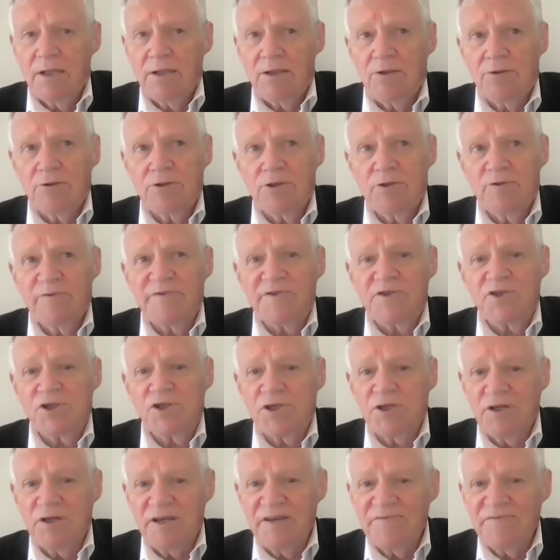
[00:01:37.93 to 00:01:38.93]
have
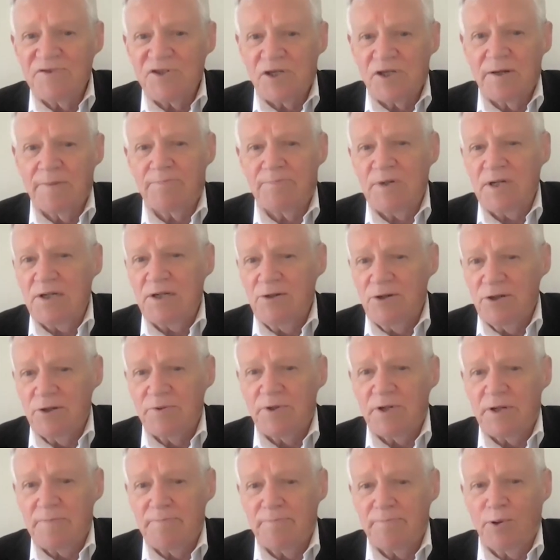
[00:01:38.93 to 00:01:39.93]
achieved something
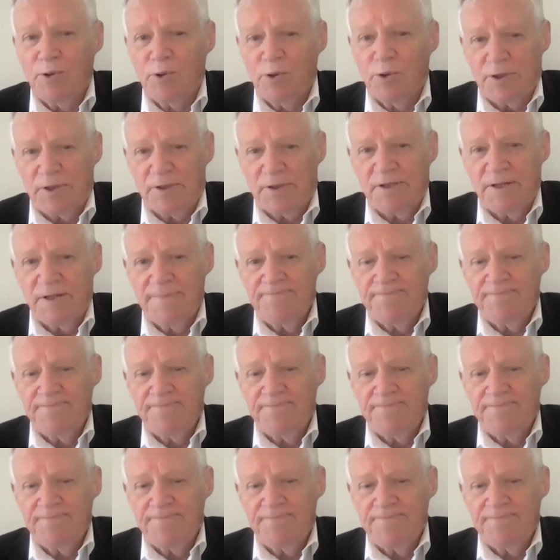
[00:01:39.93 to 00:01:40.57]
new and important.